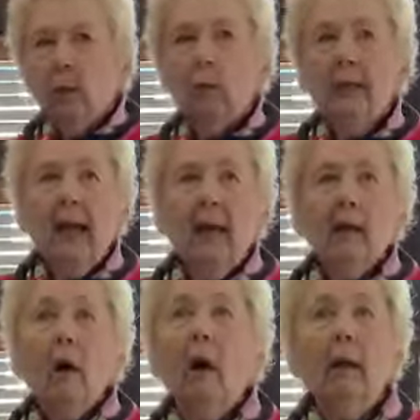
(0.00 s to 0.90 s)
We
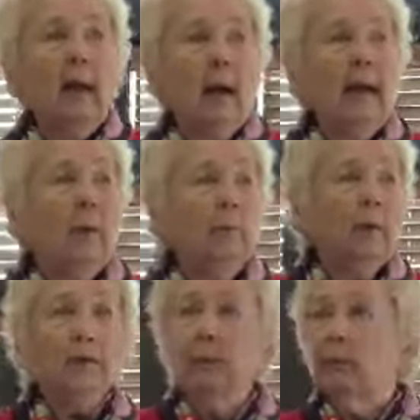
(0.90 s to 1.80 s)
had, had
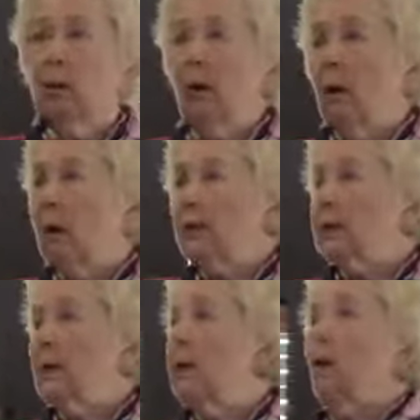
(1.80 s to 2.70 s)
wage hour laws
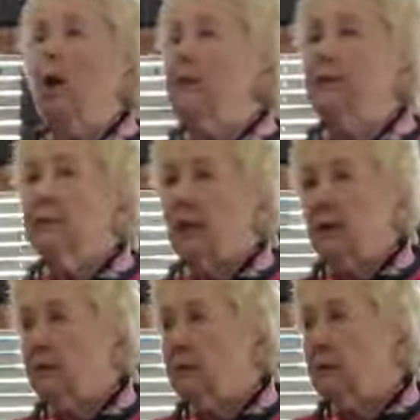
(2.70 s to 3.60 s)
in all the
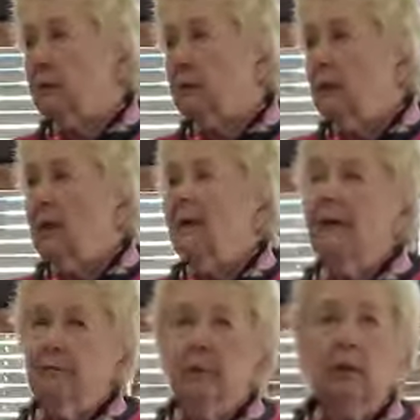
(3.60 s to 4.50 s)
states. They
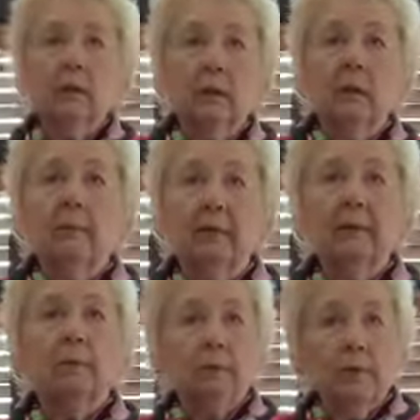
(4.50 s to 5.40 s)
varied a little bit. They
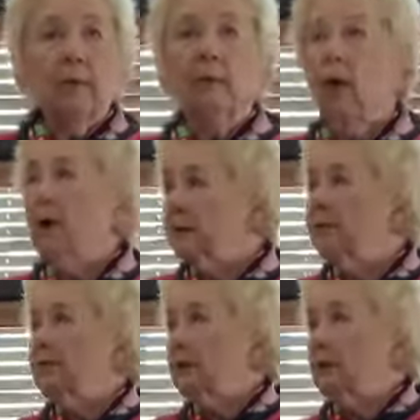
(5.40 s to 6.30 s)
were state laws. They
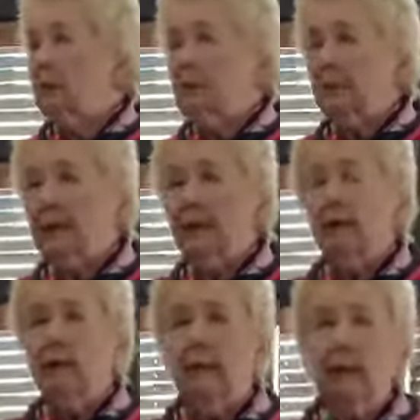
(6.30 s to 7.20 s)
varied a little bit
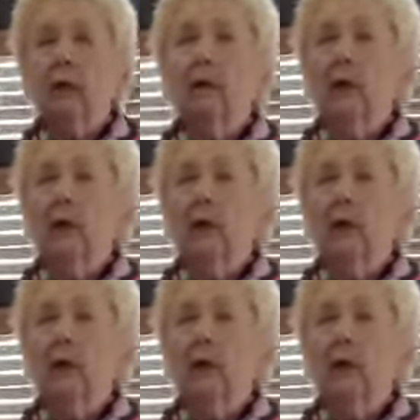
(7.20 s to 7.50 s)
here and there.